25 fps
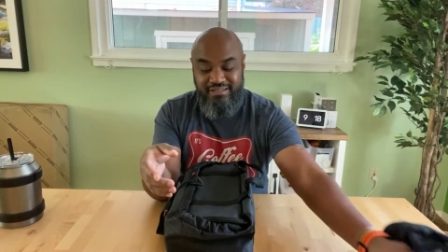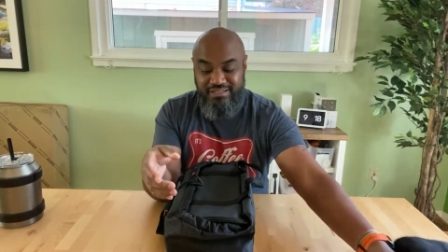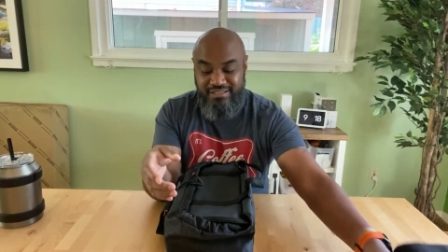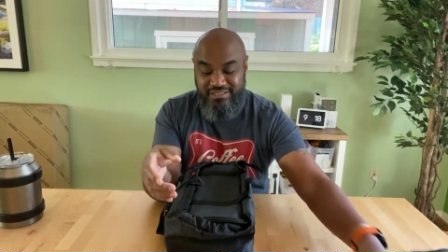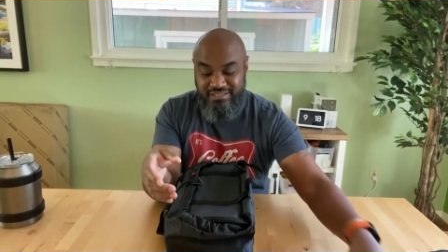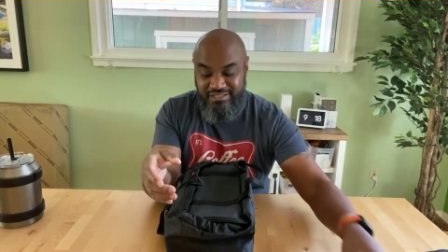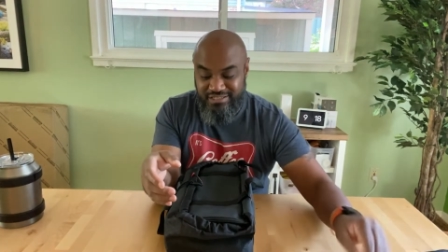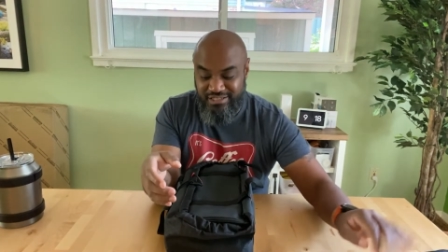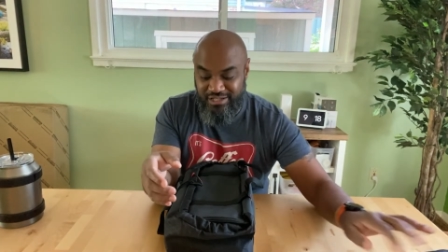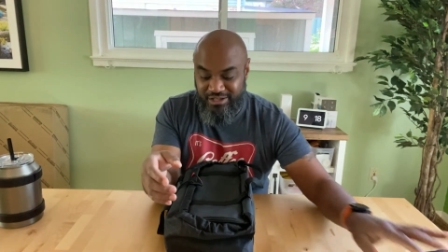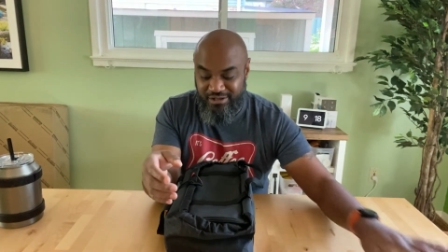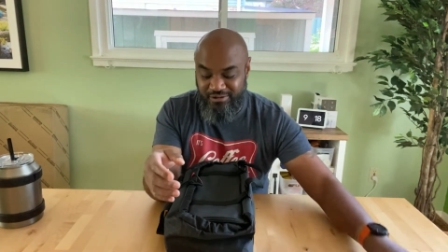
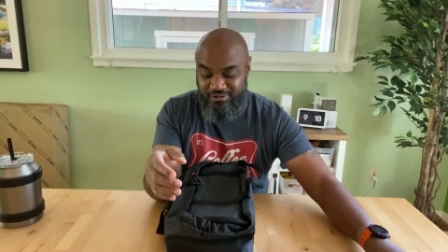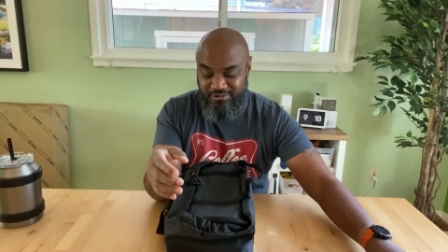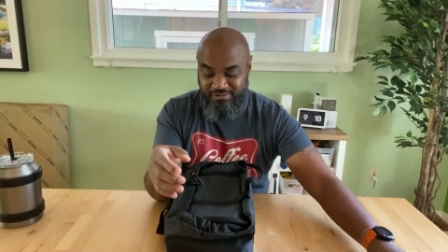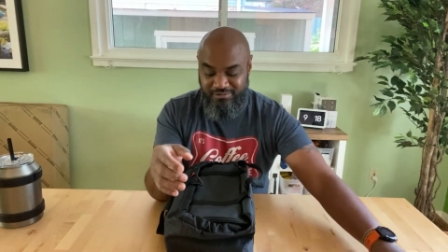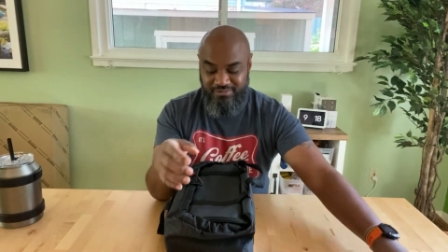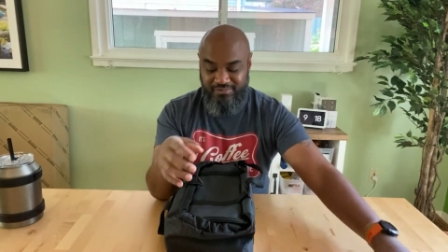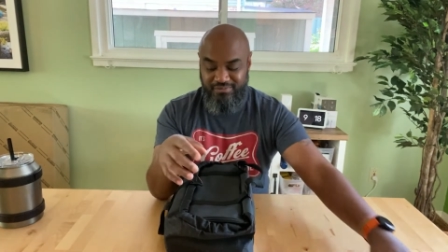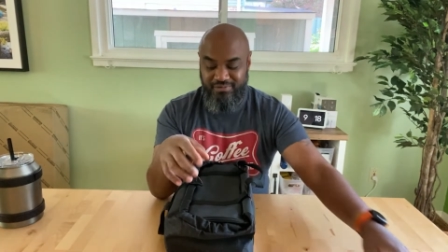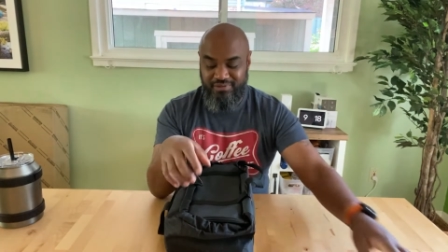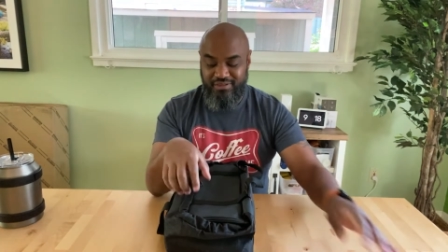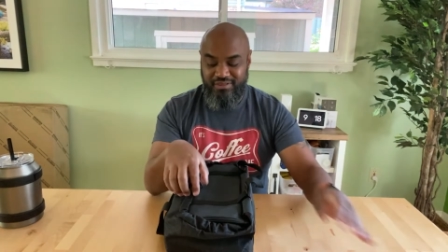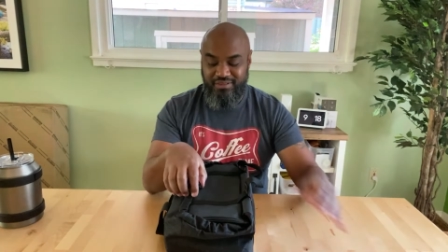So
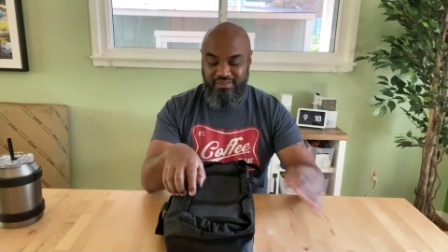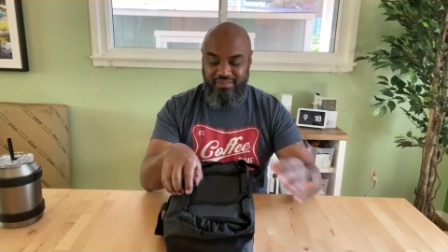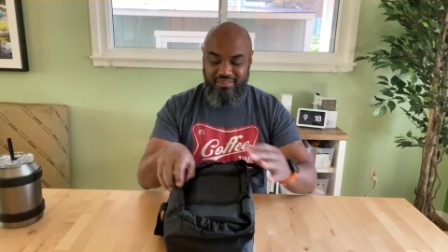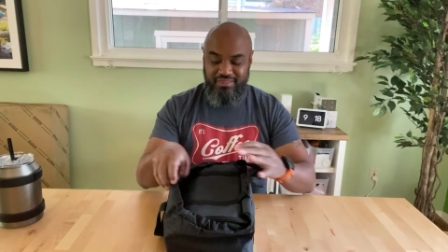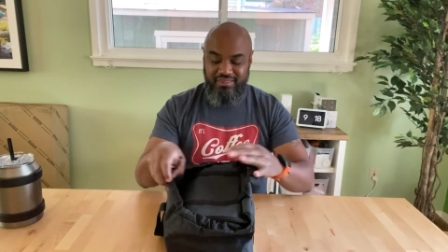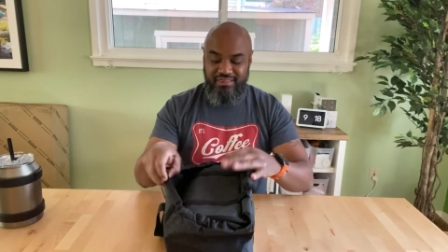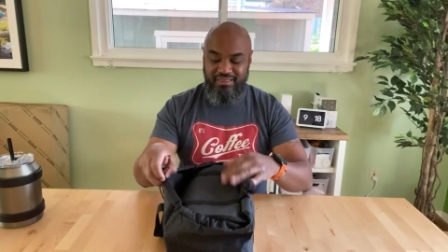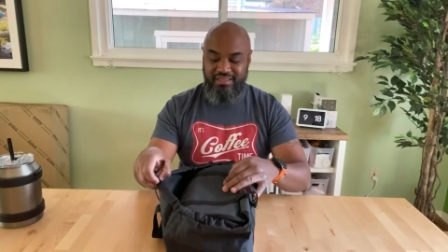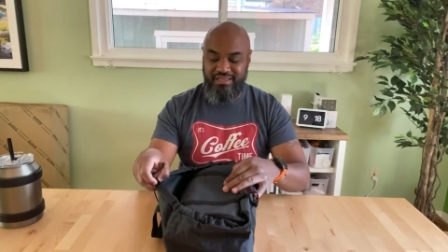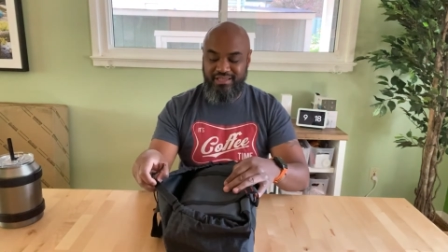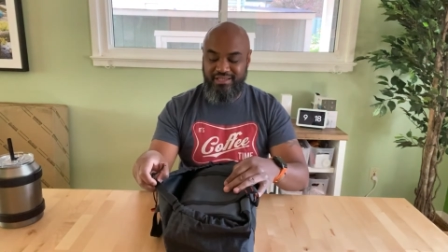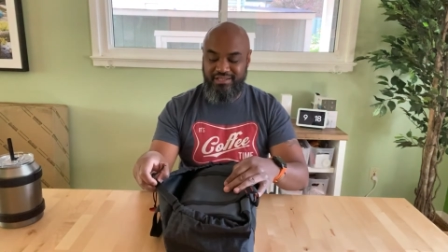
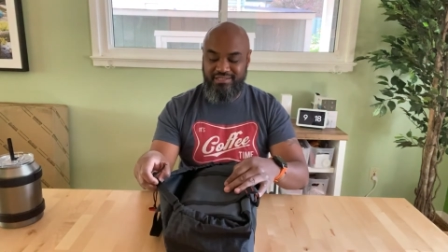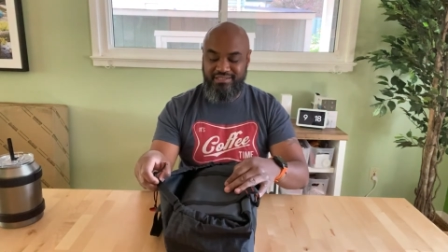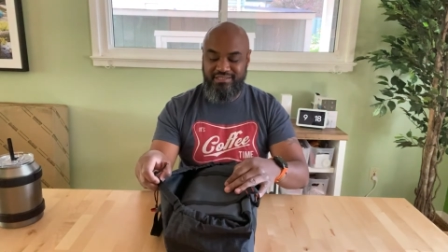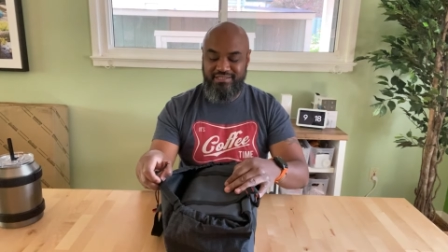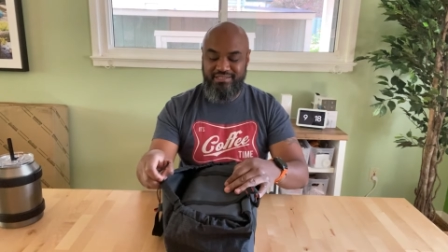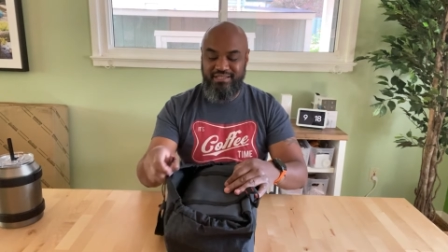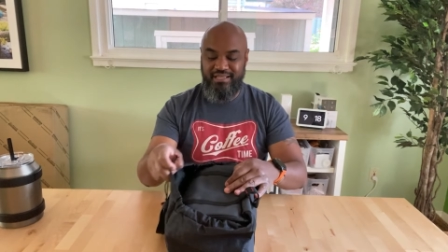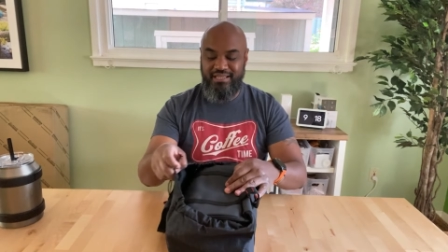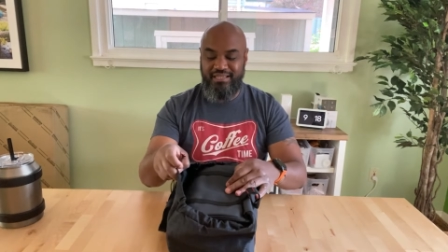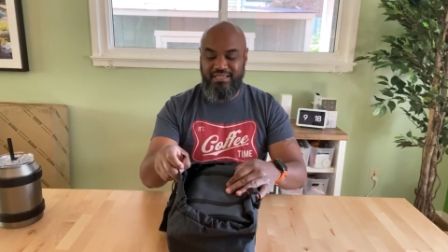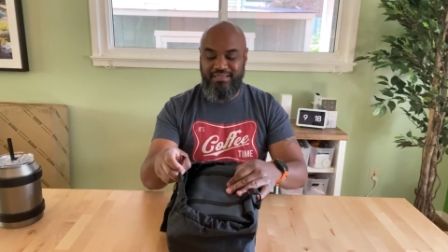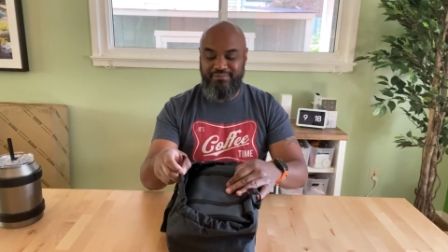
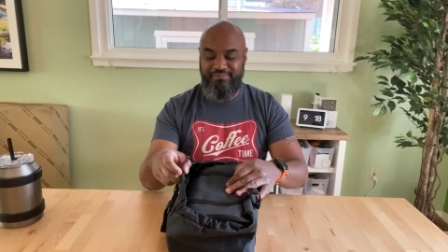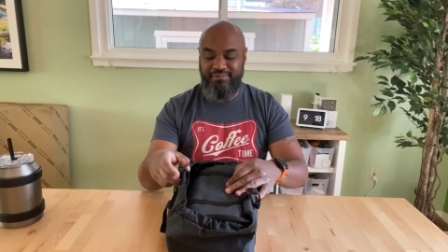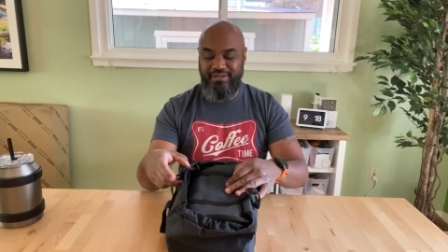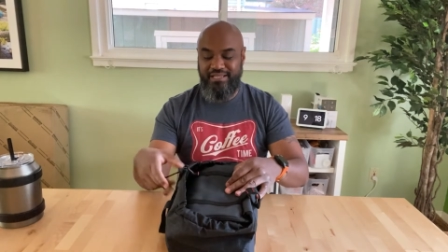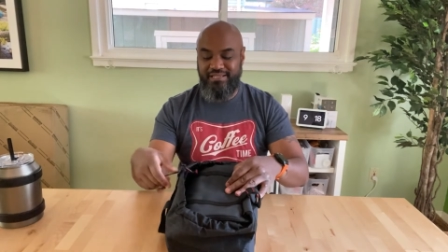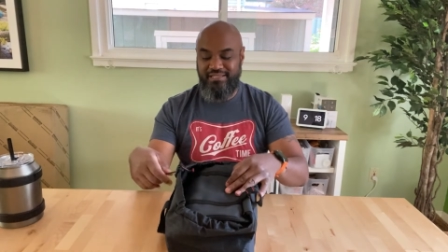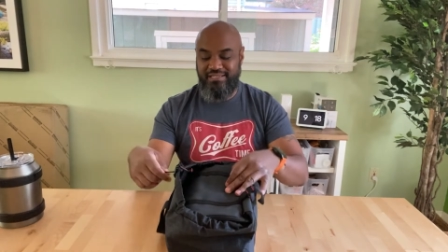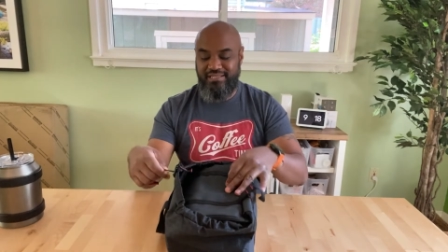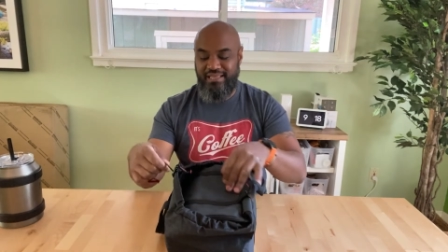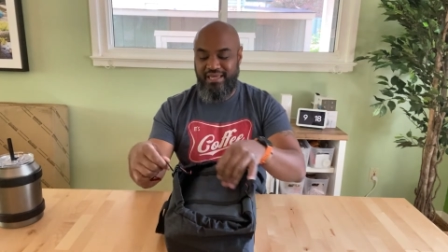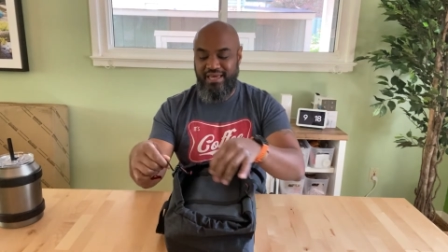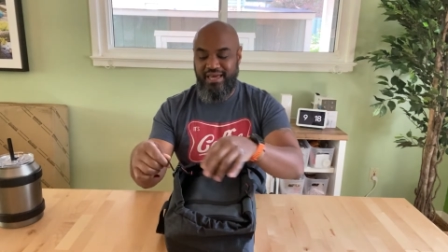this
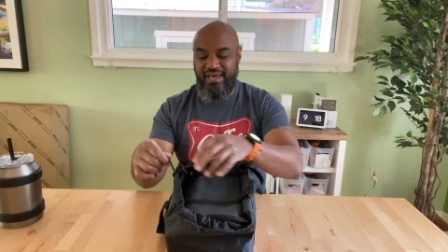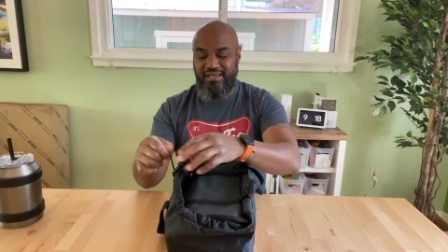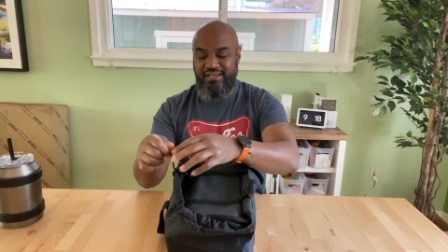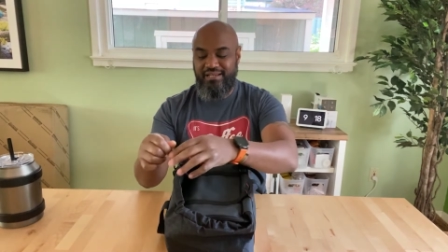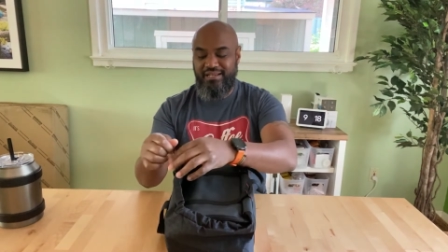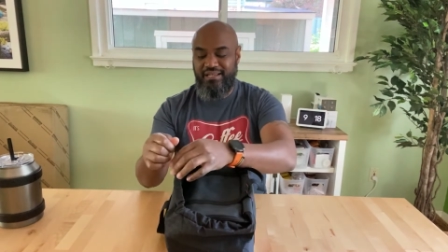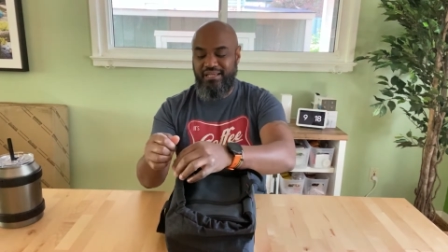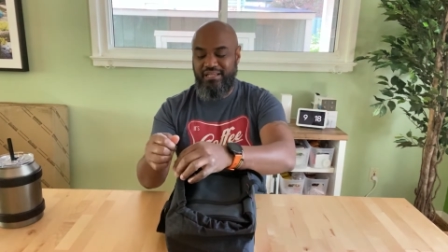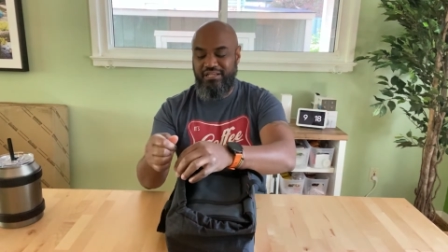eliminates that,